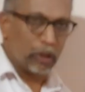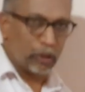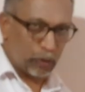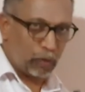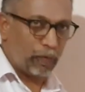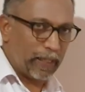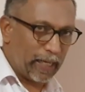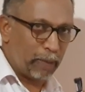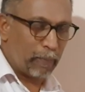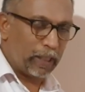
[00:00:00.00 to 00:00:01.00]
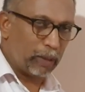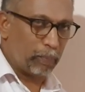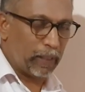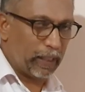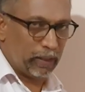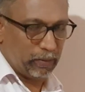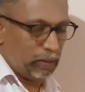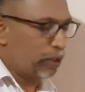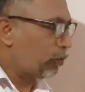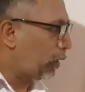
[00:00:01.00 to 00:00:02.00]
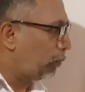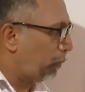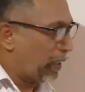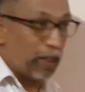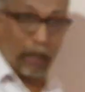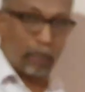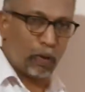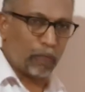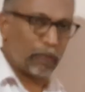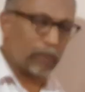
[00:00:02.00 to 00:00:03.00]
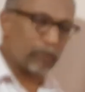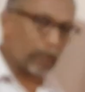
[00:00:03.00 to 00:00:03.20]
So when I multiply this one, many number of terms